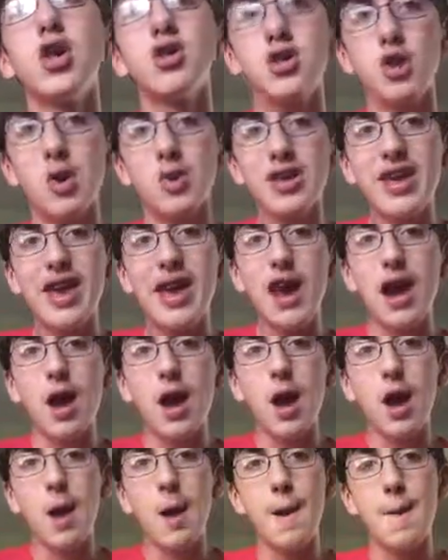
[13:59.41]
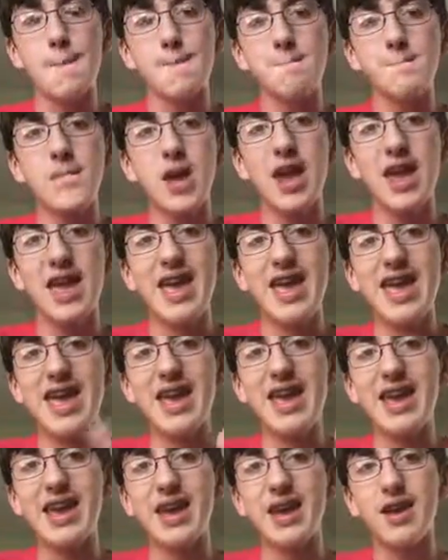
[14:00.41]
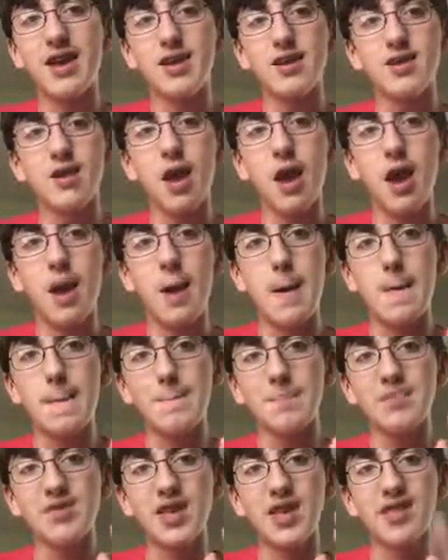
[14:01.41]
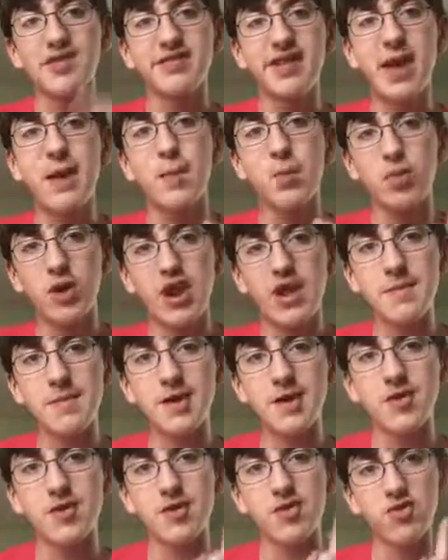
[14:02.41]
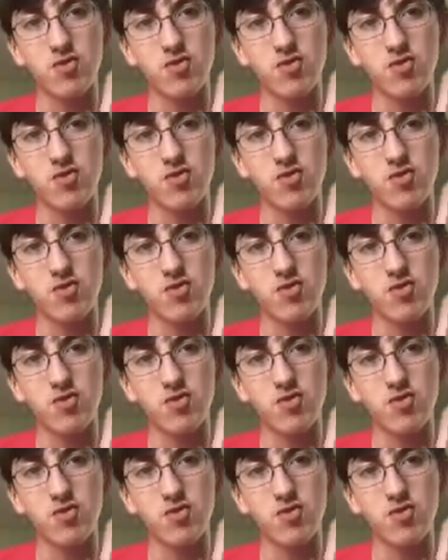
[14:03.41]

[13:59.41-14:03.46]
So yeah. Um. And um, Sam Raimi, the